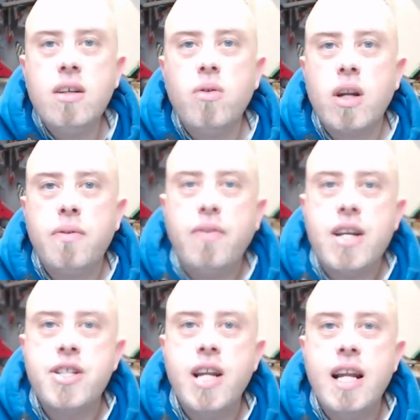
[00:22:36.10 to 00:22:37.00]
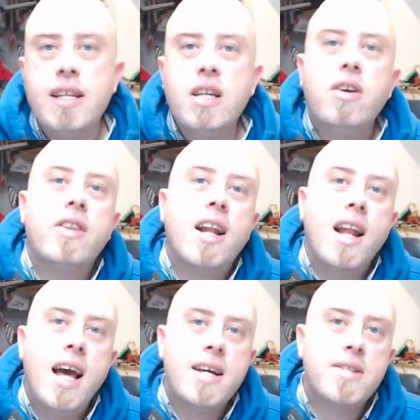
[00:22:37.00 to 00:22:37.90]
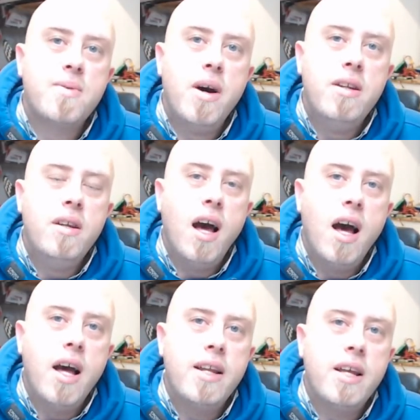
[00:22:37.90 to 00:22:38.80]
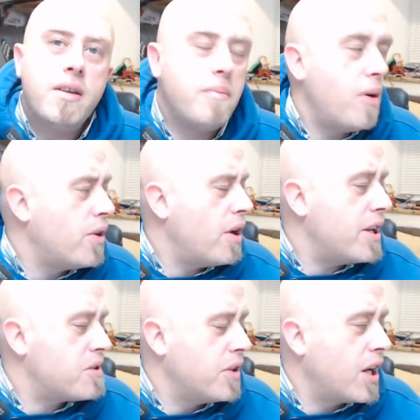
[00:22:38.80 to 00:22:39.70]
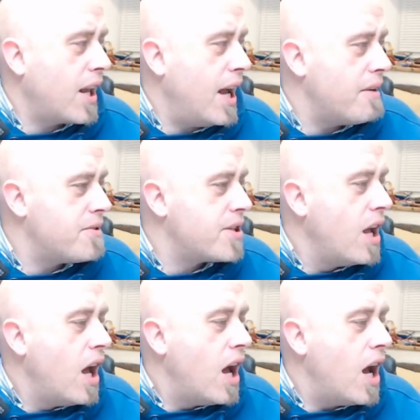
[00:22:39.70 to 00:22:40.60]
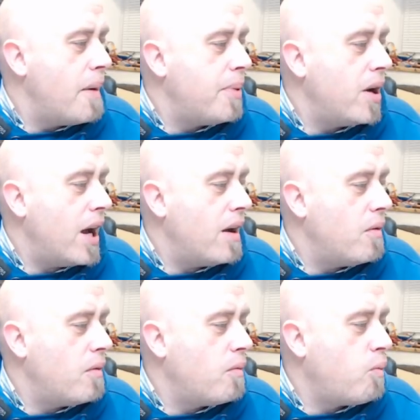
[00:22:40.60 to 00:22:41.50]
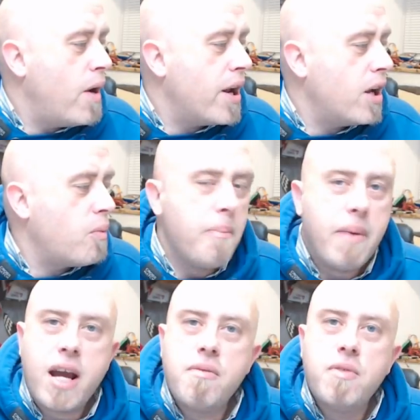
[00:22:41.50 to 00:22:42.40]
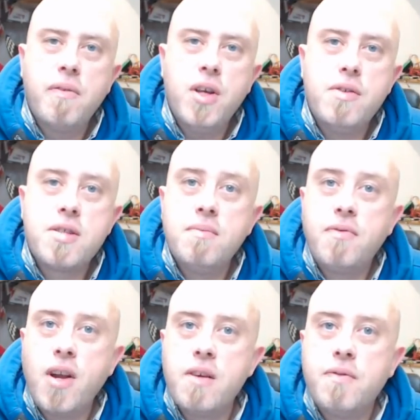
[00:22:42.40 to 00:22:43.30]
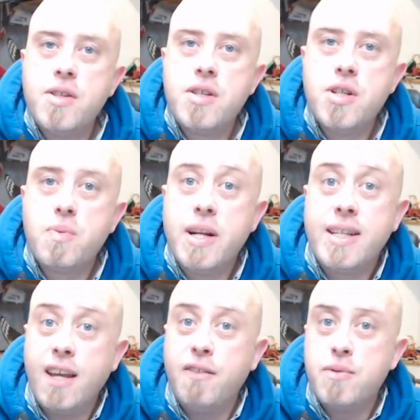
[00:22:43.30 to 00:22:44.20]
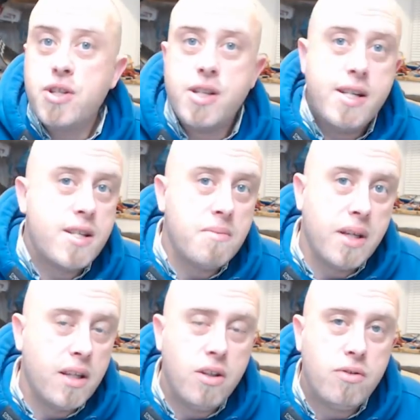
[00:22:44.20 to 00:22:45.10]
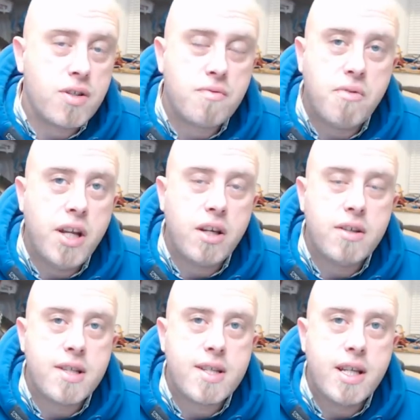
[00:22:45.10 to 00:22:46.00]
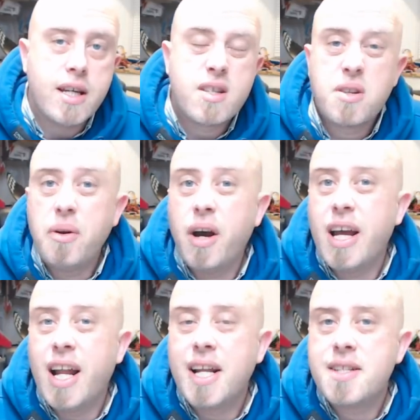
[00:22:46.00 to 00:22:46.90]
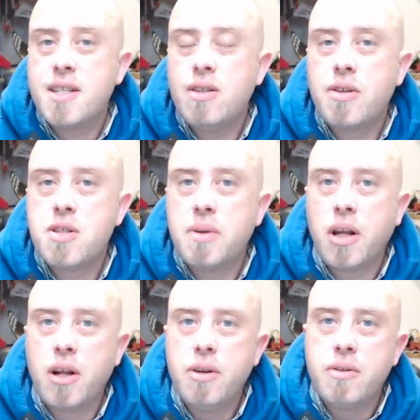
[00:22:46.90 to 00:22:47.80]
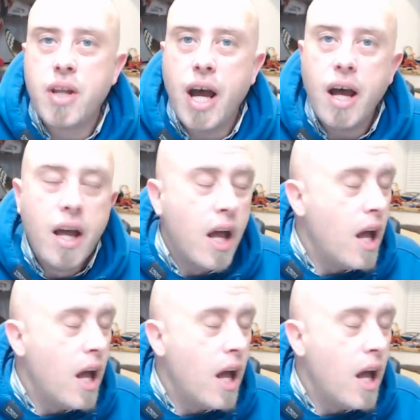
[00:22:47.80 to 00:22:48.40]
or a flashing LED on the last one that's on the clouds. But when I went back and reviewed some flight footage where Dave was chasing me, you just really couldn't see it. So I elected not to include that.